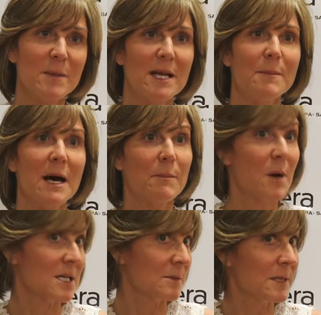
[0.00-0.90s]
me about
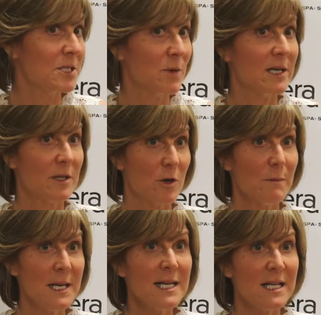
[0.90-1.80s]
possibly doing a little
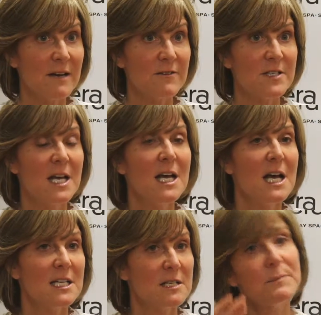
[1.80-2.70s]
mini lift
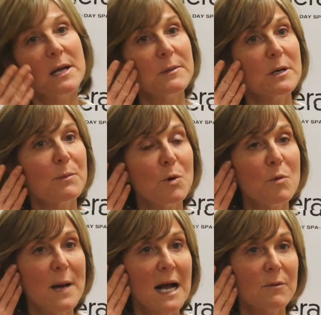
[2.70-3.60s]
to be able to
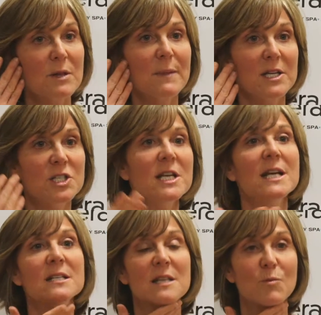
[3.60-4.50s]
pull back with my
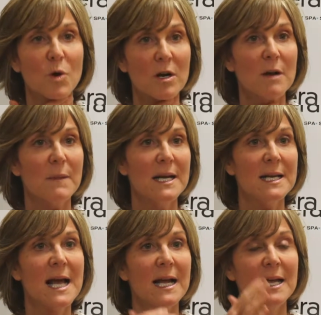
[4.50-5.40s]
cheeks and work on my
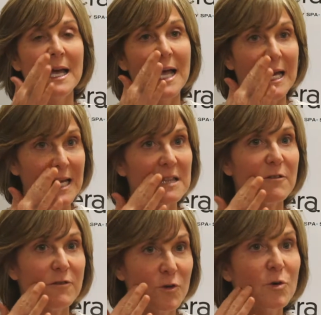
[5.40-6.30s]
neck and get the
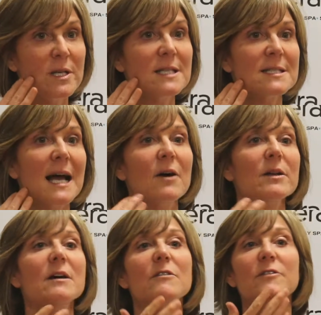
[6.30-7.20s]
fullness out
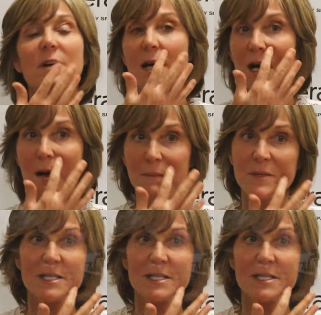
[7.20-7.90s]
of the